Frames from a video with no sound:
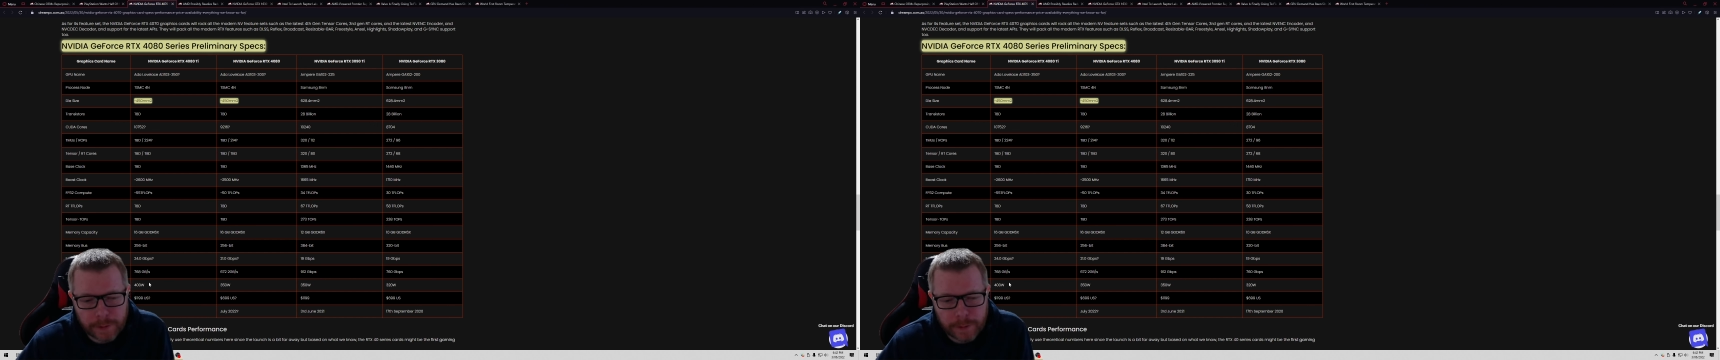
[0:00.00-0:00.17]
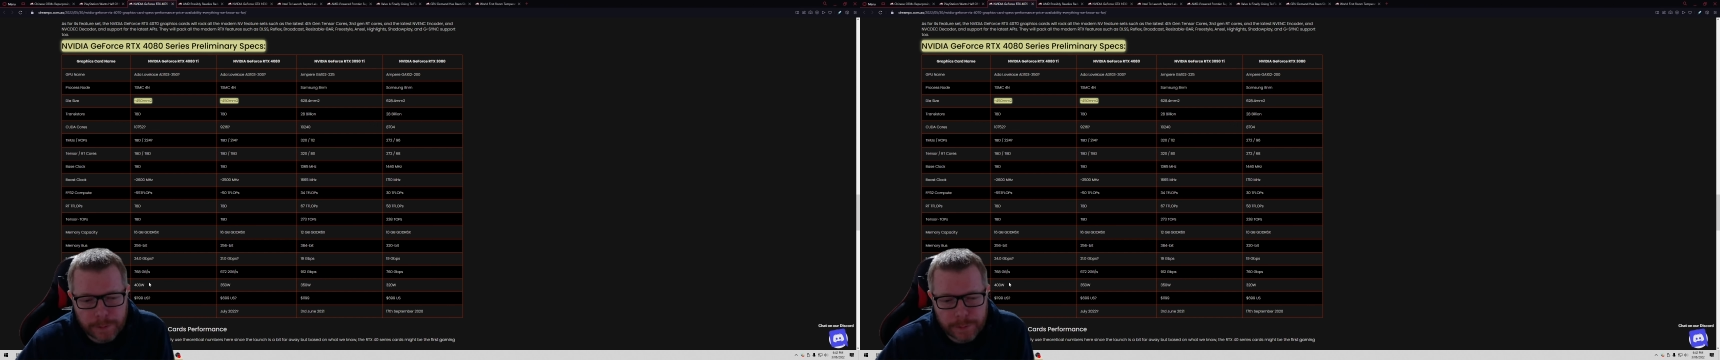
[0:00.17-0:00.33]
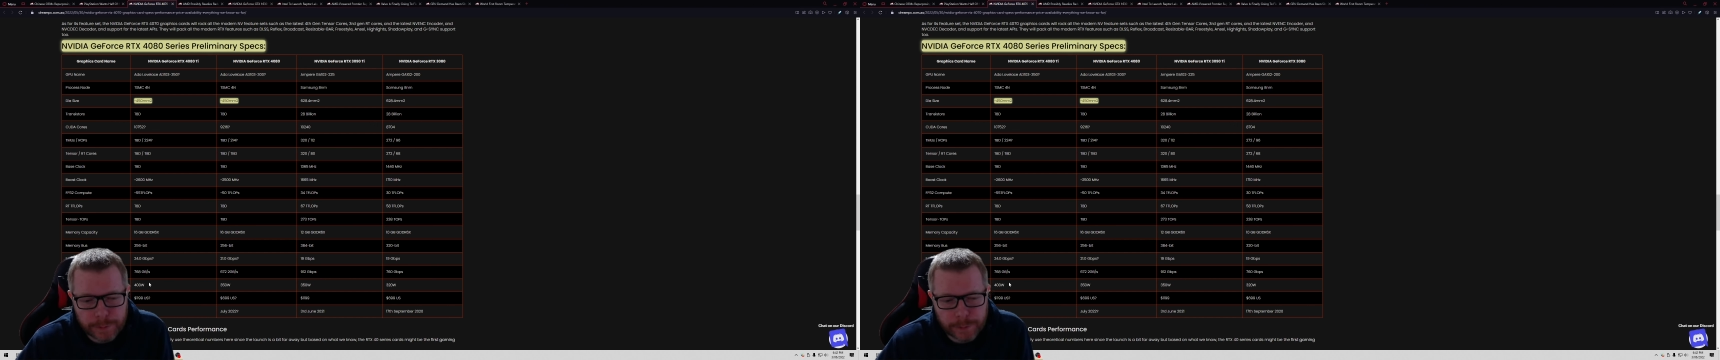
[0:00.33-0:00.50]

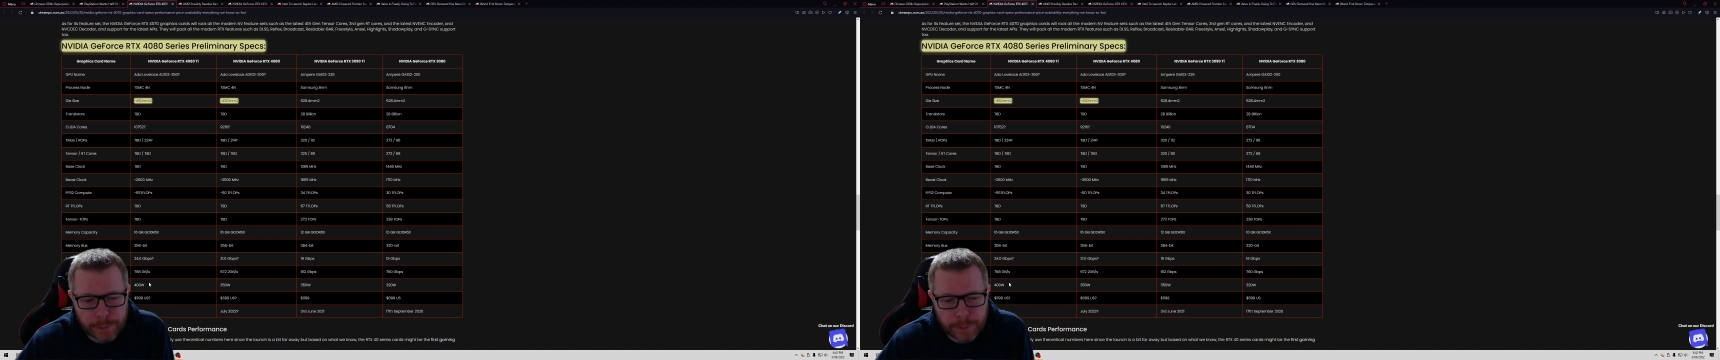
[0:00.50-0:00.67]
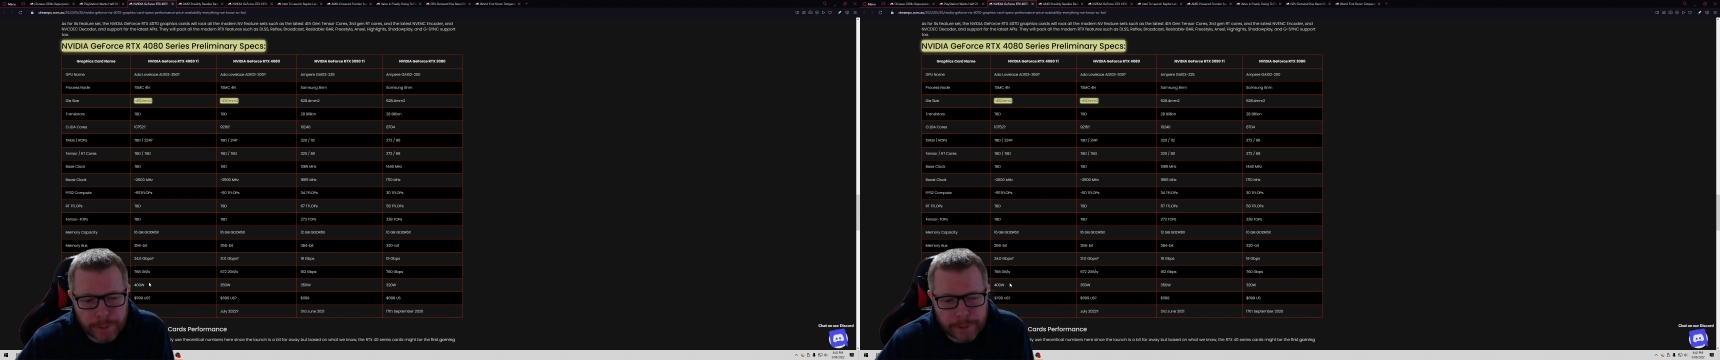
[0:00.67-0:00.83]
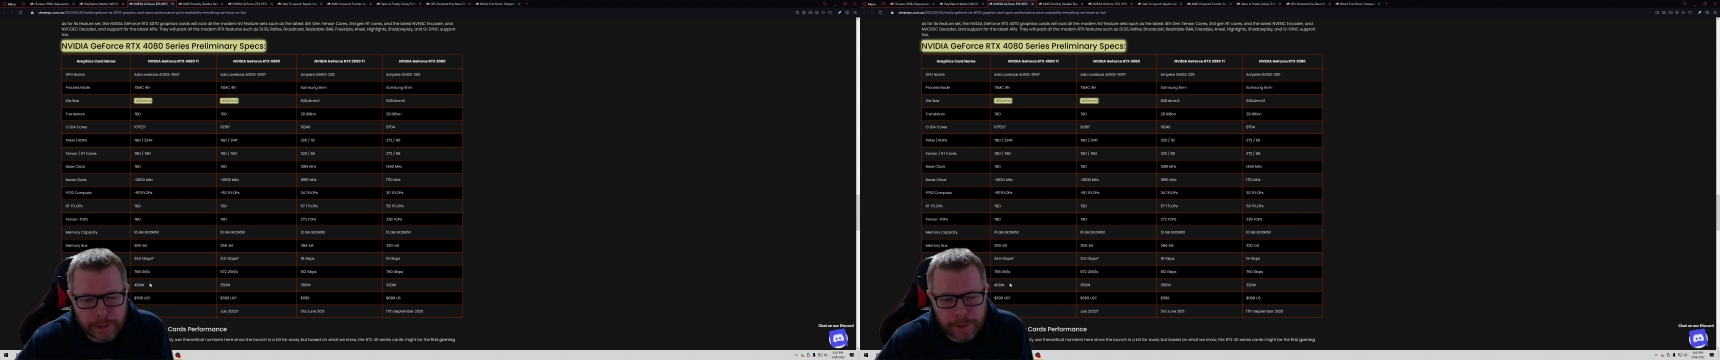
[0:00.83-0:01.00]

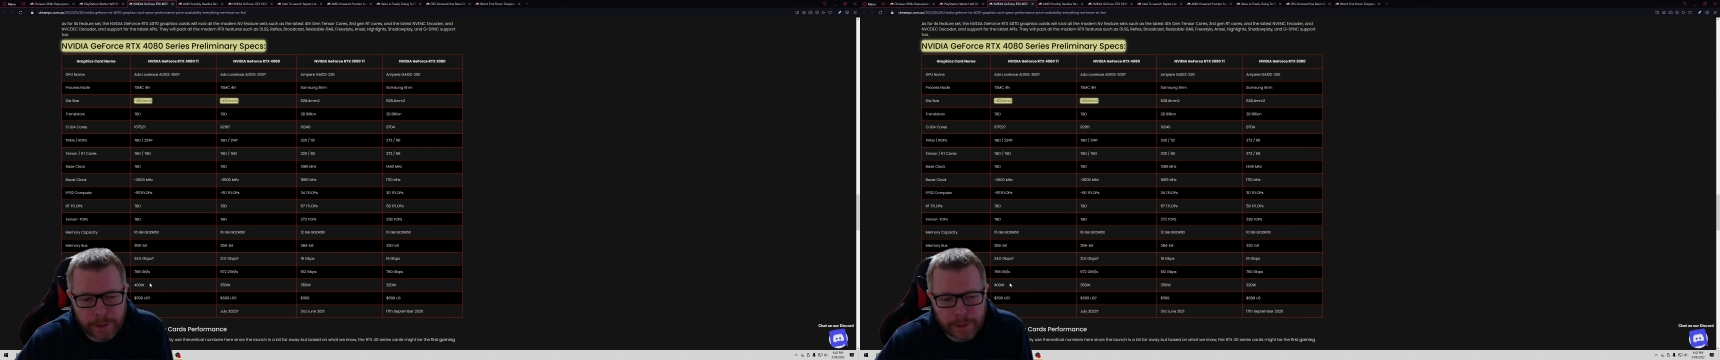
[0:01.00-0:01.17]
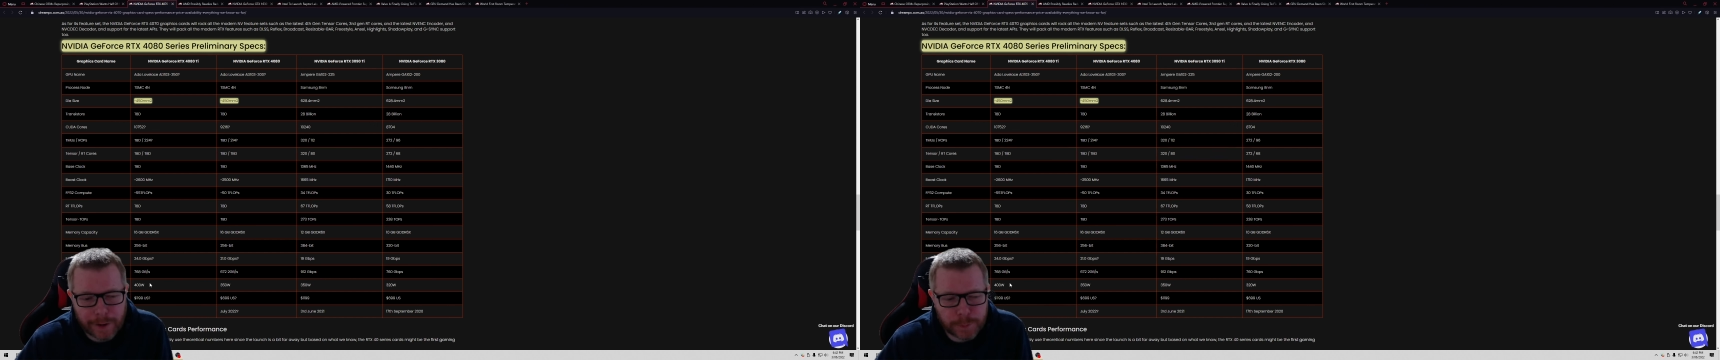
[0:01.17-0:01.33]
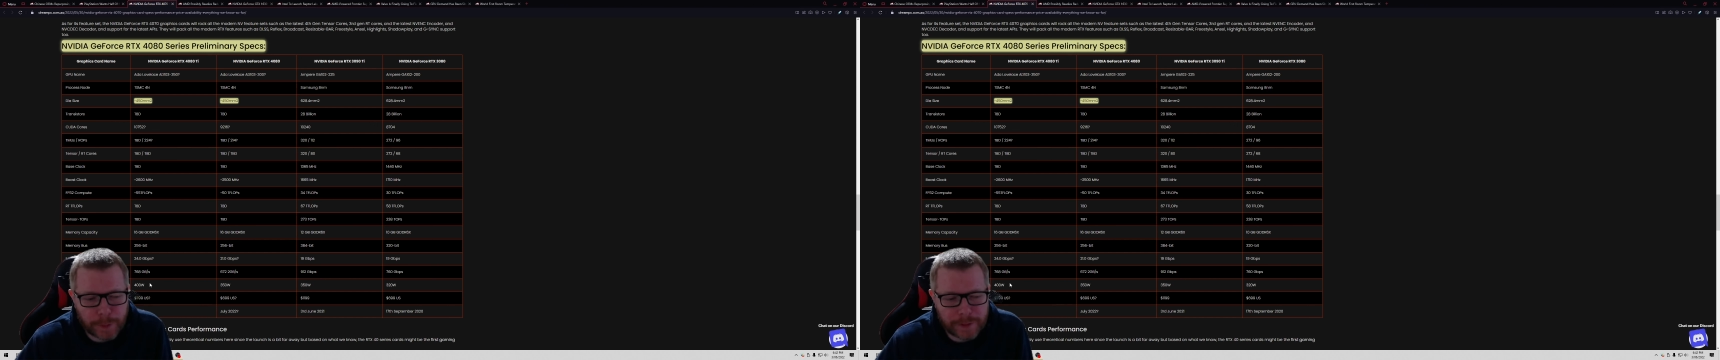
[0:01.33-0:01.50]
So
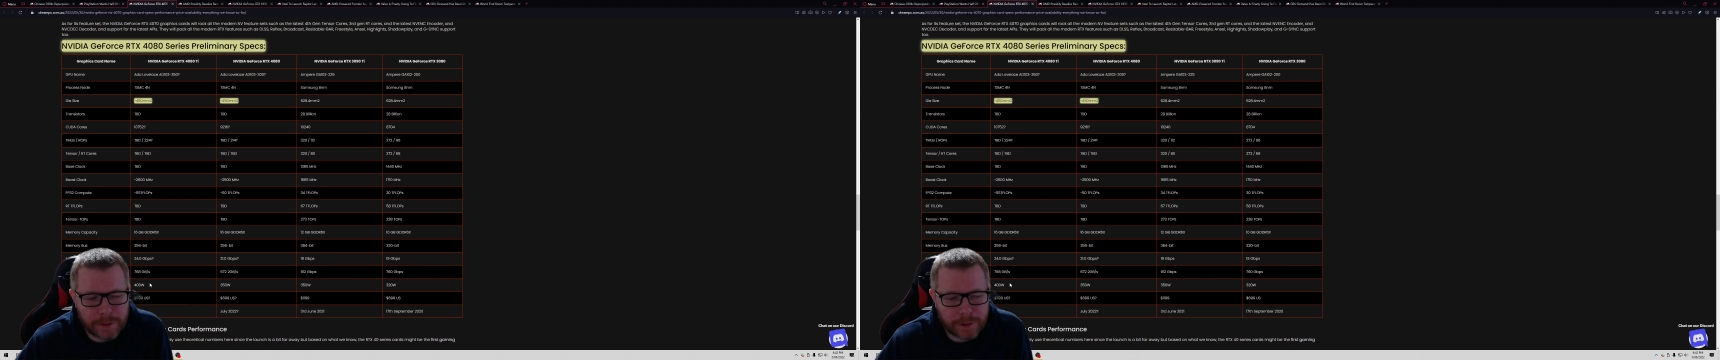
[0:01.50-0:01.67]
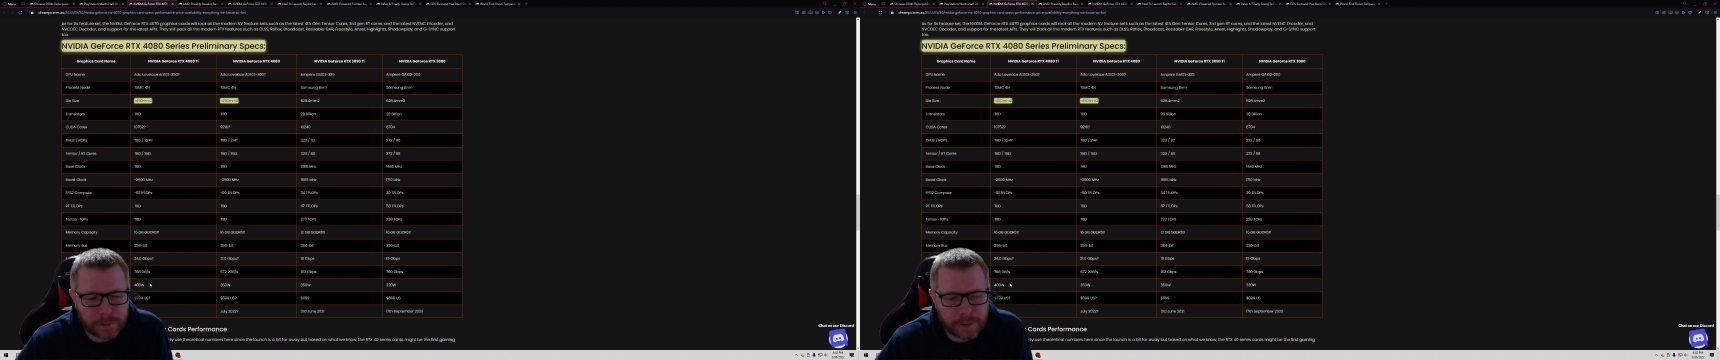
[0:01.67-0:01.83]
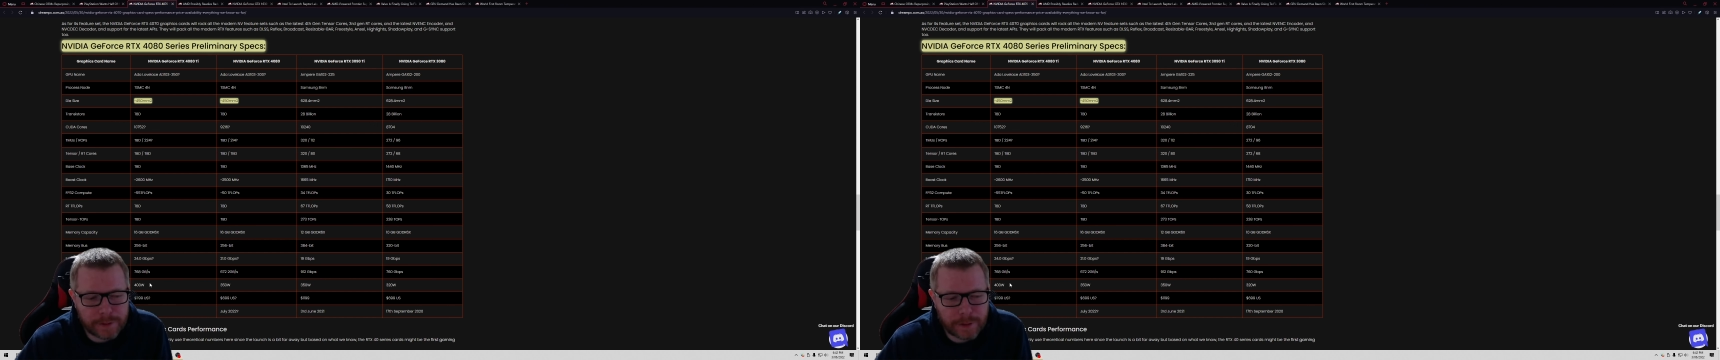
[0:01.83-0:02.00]
expected
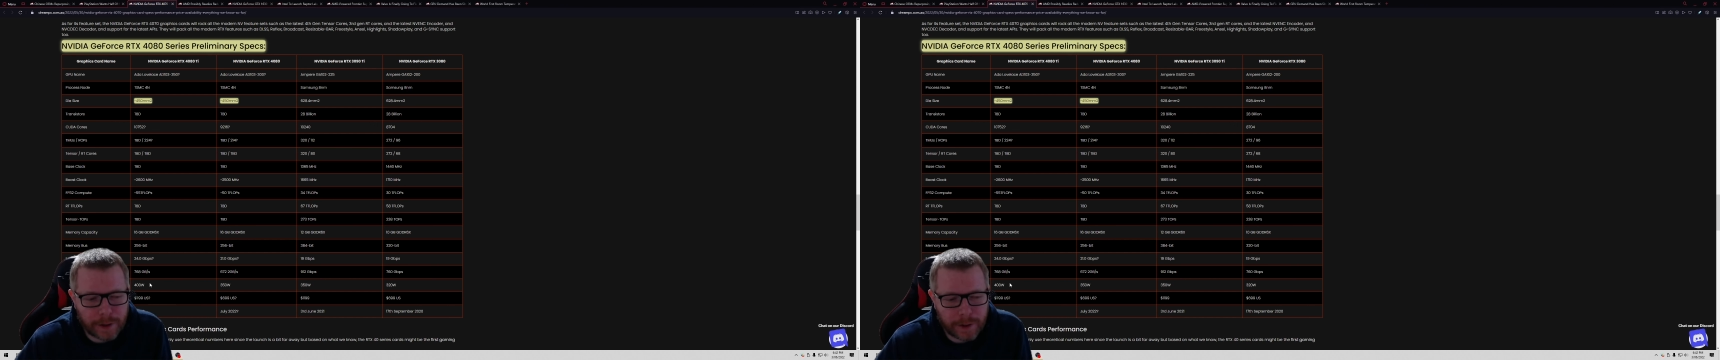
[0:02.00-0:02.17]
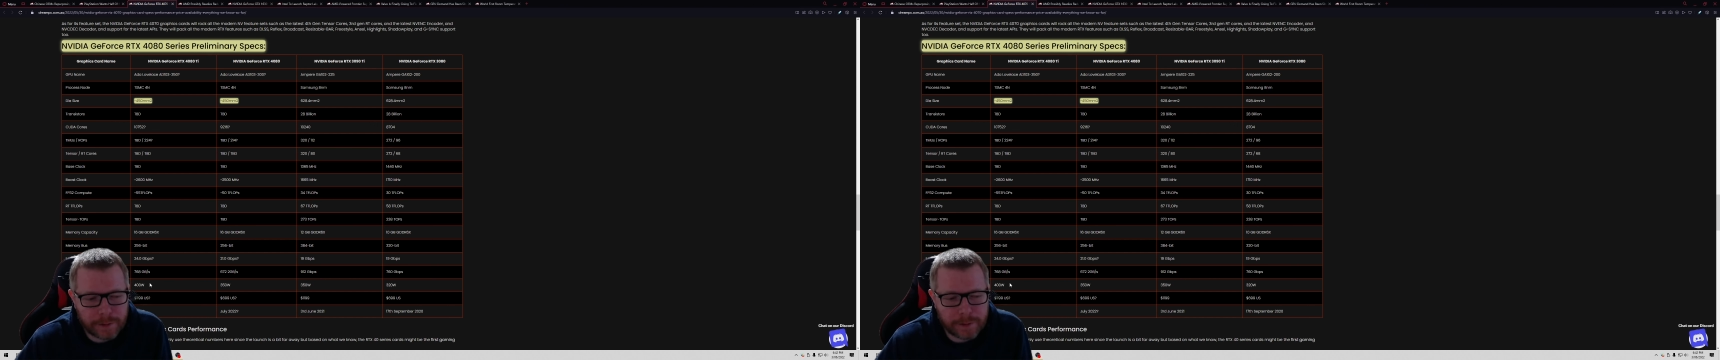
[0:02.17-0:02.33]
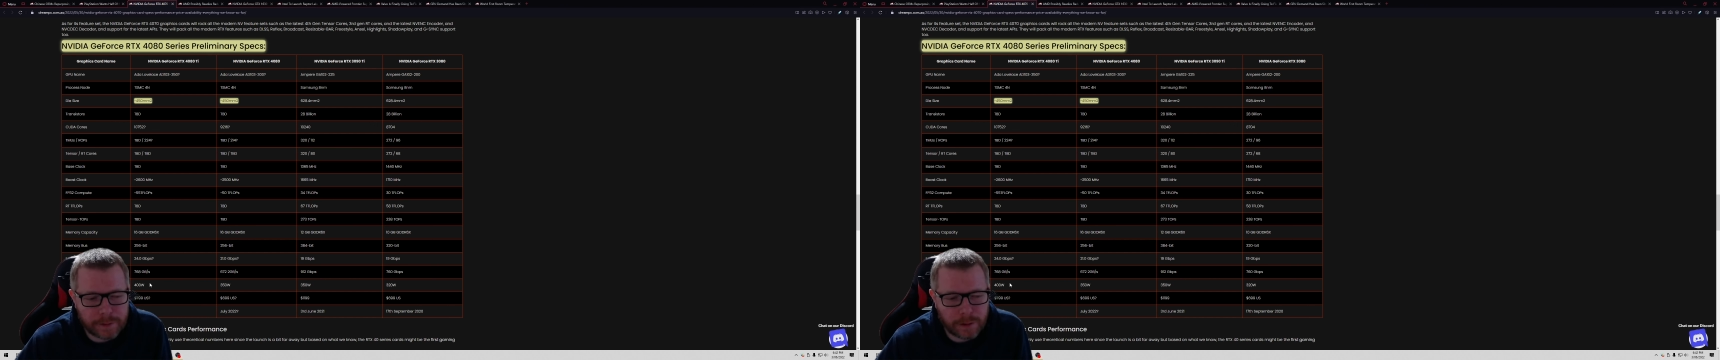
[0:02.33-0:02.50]
on these cards